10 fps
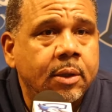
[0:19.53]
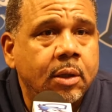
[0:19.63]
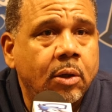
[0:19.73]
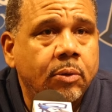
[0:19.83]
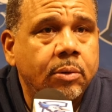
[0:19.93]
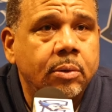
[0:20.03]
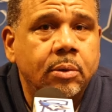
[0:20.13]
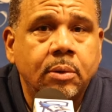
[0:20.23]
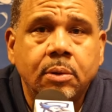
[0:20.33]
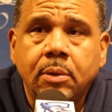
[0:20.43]
You know,
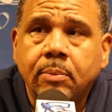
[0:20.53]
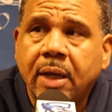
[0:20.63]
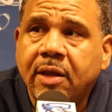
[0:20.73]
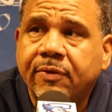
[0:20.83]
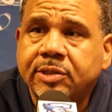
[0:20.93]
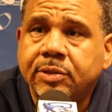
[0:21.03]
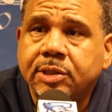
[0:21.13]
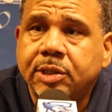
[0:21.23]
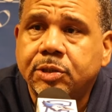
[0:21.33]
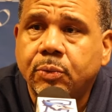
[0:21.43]
many of us are in
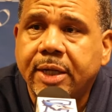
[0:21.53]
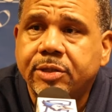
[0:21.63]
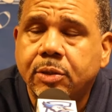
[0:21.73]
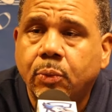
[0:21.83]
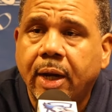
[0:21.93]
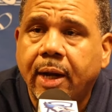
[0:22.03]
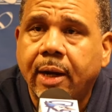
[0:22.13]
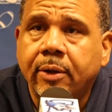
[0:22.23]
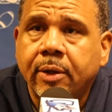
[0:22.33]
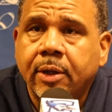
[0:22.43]
a situation
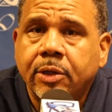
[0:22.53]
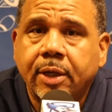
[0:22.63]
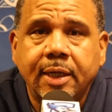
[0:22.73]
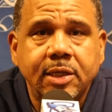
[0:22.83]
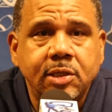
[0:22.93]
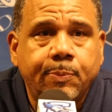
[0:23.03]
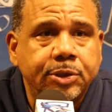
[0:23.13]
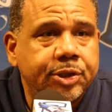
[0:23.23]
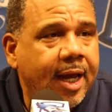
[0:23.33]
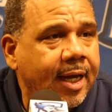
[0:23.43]
where you can easily
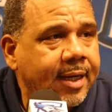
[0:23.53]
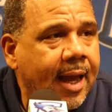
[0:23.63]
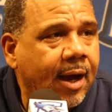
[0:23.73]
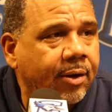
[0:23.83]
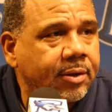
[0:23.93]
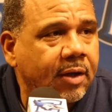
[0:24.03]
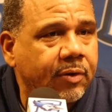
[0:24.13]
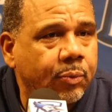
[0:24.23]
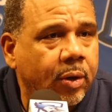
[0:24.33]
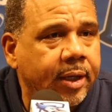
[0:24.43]
put your head down
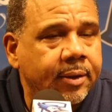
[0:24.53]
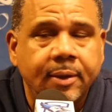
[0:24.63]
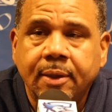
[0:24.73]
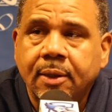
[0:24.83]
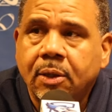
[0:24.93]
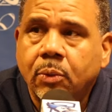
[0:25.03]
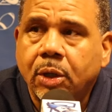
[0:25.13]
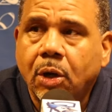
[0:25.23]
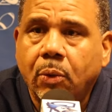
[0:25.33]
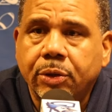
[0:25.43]
given what
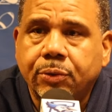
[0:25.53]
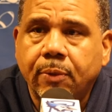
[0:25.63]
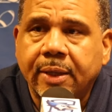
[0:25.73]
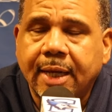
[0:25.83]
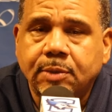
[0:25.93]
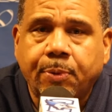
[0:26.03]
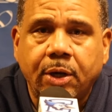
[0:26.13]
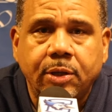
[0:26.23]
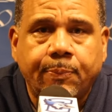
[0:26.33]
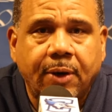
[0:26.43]
we're going through, but that's
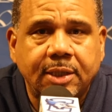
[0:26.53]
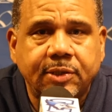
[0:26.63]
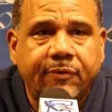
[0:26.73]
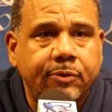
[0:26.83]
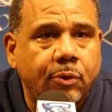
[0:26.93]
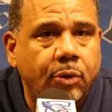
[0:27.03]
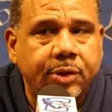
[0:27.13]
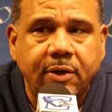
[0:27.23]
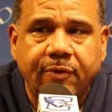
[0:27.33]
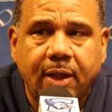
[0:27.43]
part of the process for growth
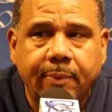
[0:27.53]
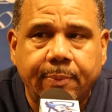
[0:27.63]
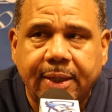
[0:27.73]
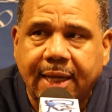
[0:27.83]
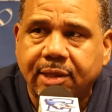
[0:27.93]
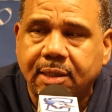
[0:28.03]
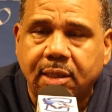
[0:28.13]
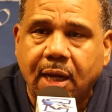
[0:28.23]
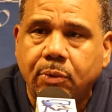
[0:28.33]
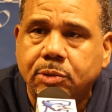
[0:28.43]
and development. But I think
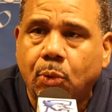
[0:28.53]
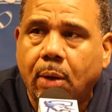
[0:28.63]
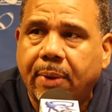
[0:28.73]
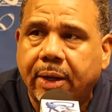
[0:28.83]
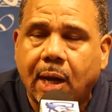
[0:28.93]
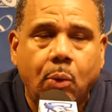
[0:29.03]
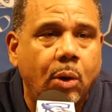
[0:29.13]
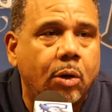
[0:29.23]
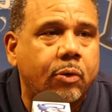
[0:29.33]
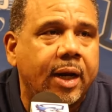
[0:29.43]
today was more about how
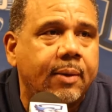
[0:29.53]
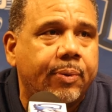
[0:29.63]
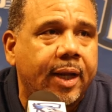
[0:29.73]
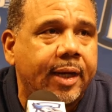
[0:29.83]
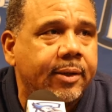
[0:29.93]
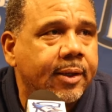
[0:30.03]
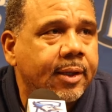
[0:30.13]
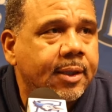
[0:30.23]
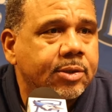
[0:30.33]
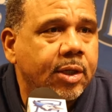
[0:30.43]
well Creighton played.
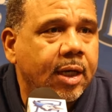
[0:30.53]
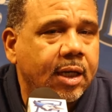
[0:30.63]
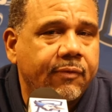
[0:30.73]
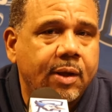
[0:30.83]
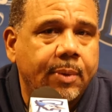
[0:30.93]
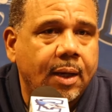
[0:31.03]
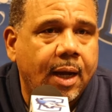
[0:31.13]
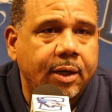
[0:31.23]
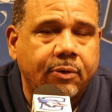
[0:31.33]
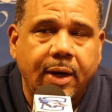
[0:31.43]
So you got to give them a
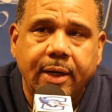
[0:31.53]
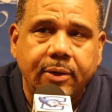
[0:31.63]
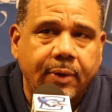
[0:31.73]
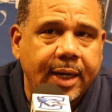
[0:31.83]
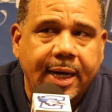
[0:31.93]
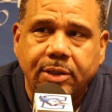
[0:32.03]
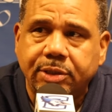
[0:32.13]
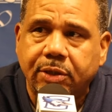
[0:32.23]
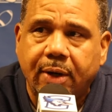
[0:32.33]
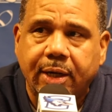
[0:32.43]
lot of credit, great
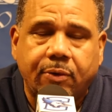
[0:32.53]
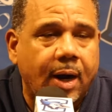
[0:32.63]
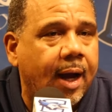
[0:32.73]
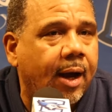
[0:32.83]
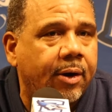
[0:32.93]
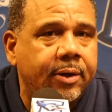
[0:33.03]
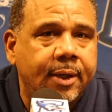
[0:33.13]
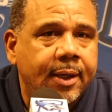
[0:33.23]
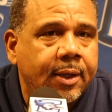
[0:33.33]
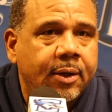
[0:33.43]
energy, great crowd,
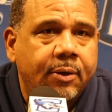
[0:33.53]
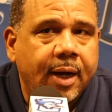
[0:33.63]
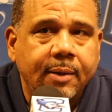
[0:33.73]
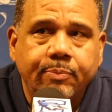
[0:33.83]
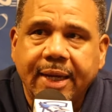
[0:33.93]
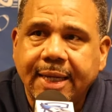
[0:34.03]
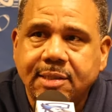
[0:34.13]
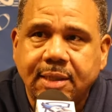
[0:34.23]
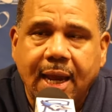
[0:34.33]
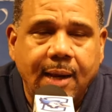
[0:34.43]
right? Big
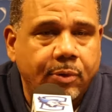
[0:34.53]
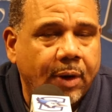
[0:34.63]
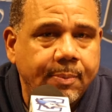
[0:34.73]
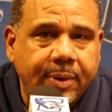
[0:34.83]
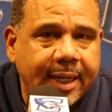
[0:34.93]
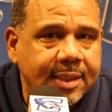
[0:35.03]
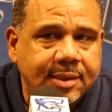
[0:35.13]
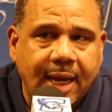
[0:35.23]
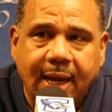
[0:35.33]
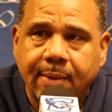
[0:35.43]
East game, great Big
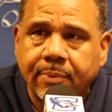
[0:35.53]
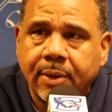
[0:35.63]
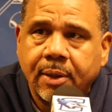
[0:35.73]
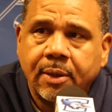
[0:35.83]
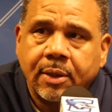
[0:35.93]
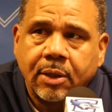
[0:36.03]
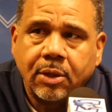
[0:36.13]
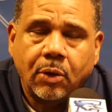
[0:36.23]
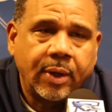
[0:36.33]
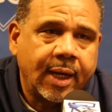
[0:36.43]
East game.
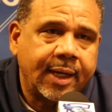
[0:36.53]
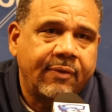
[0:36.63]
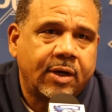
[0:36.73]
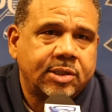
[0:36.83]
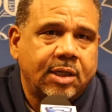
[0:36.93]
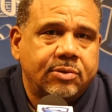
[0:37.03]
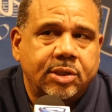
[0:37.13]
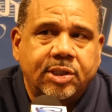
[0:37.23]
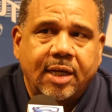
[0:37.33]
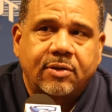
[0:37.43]
You know, we got to give ourselves
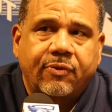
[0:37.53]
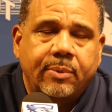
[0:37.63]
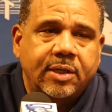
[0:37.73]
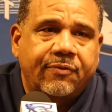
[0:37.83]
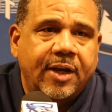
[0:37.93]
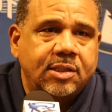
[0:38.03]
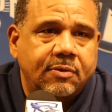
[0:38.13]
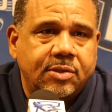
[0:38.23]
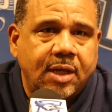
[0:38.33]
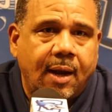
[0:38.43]
a chance from a
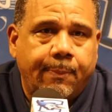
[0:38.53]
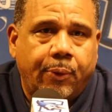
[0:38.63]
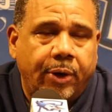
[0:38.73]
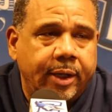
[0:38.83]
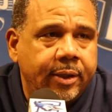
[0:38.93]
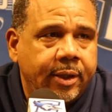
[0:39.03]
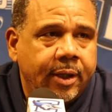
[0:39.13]
defensive standpoint.